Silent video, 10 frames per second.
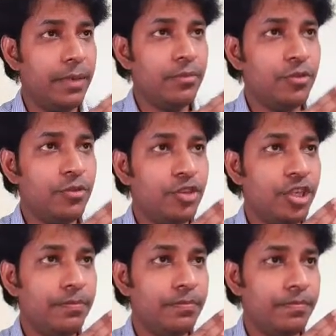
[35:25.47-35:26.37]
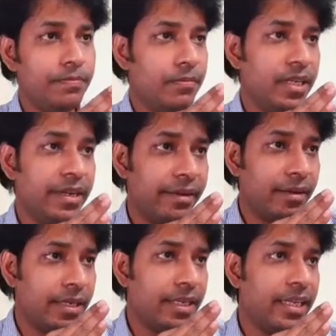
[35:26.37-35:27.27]
Currently, Namecheap is
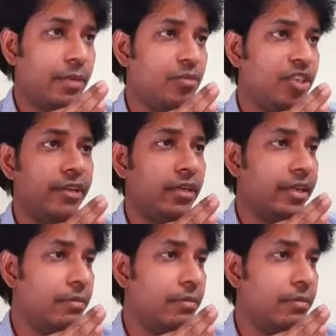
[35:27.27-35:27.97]
having their Black Friday